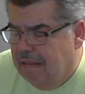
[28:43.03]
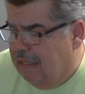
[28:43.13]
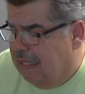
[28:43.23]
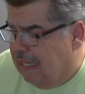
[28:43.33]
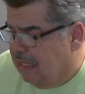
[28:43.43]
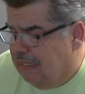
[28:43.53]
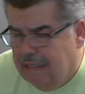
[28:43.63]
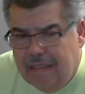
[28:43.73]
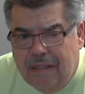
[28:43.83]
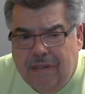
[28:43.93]
that
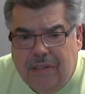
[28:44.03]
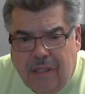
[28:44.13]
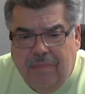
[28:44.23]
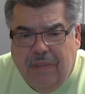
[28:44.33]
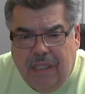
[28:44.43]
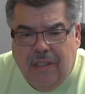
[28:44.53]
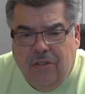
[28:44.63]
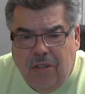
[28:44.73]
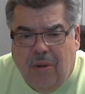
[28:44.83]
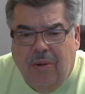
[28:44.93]
there's something
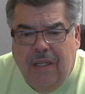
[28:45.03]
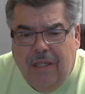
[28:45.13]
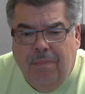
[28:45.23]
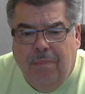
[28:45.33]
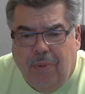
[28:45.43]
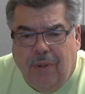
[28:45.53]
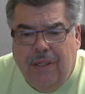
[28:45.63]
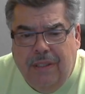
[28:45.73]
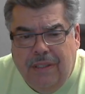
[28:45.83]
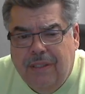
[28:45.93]
so
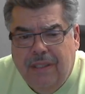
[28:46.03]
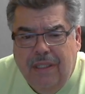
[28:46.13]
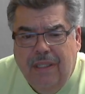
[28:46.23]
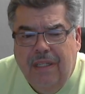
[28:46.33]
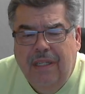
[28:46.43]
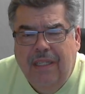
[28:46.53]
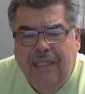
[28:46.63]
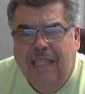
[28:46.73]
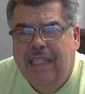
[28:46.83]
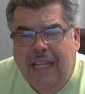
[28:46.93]
important
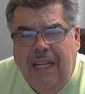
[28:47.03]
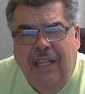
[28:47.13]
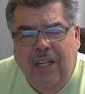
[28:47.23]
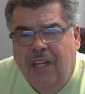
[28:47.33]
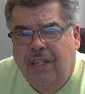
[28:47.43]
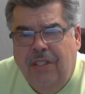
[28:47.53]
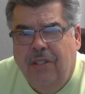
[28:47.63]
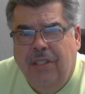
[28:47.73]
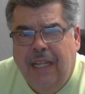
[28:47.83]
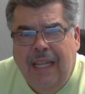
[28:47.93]
that they need to
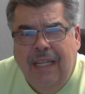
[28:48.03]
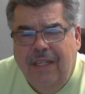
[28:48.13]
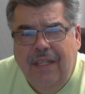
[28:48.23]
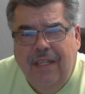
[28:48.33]
understand.